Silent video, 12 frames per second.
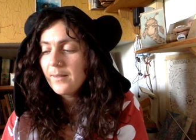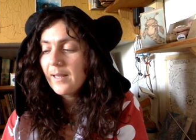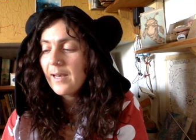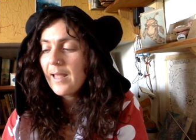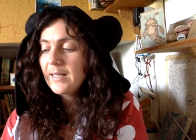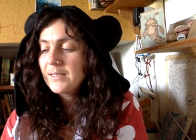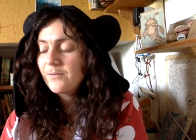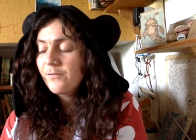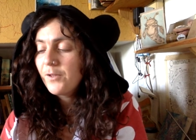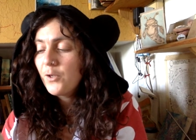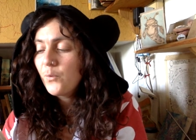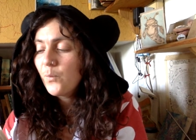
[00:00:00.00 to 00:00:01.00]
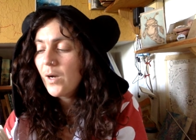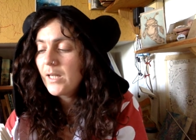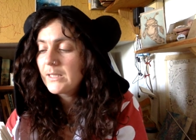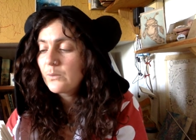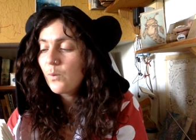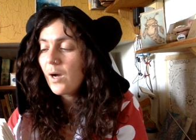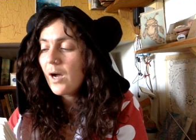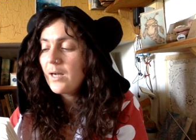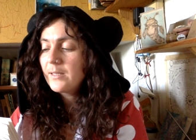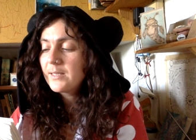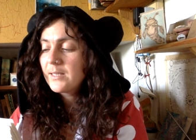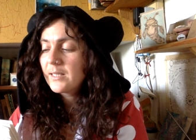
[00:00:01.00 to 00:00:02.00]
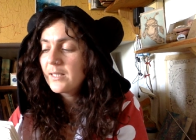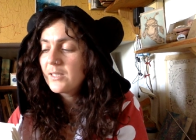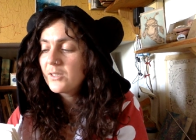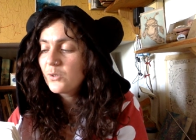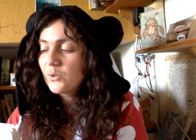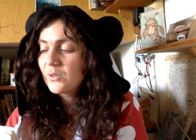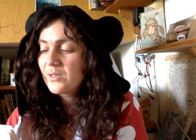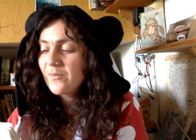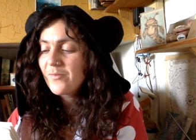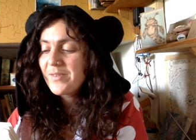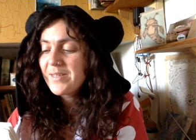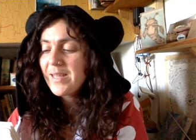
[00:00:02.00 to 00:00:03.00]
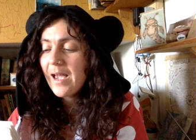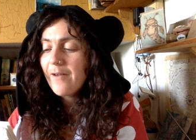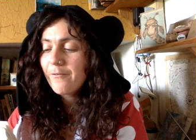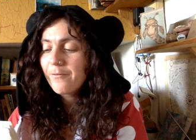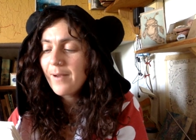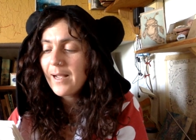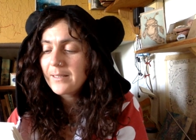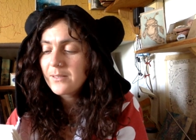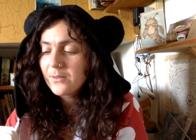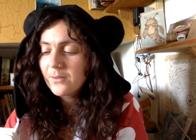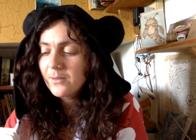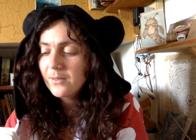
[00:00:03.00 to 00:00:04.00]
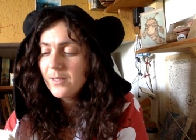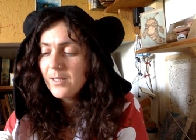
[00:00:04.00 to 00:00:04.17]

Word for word: The last few words were uttered in a sort of death rattle.